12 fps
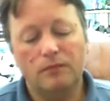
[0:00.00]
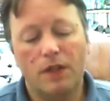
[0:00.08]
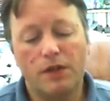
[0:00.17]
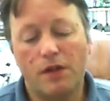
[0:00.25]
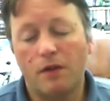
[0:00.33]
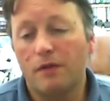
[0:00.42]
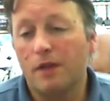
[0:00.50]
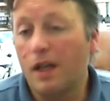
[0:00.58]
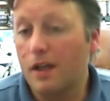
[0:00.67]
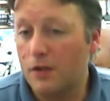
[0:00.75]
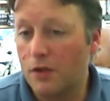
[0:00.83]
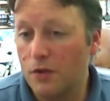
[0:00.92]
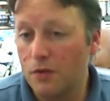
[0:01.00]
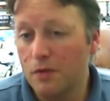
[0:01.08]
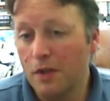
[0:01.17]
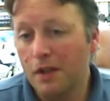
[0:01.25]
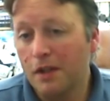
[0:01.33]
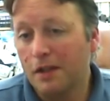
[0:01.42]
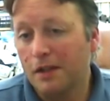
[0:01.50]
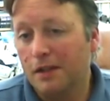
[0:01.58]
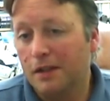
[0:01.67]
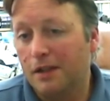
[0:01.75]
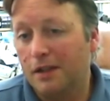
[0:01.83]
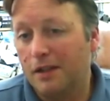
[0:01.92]
So the next two,
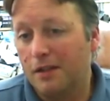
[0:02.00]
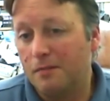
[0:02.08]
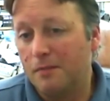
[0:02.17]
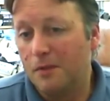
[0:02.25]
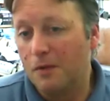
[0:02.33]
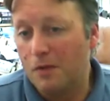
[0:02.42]
it